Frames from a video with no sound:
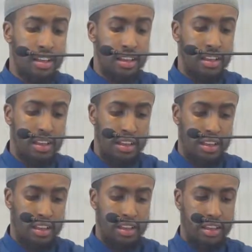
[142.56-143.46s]

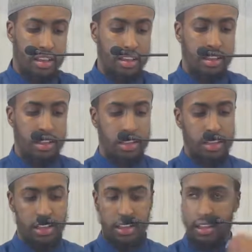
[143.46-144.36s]

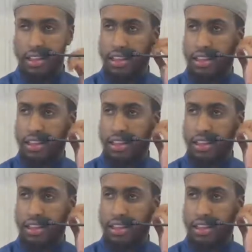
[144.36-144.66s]
No one is speaking in this clip.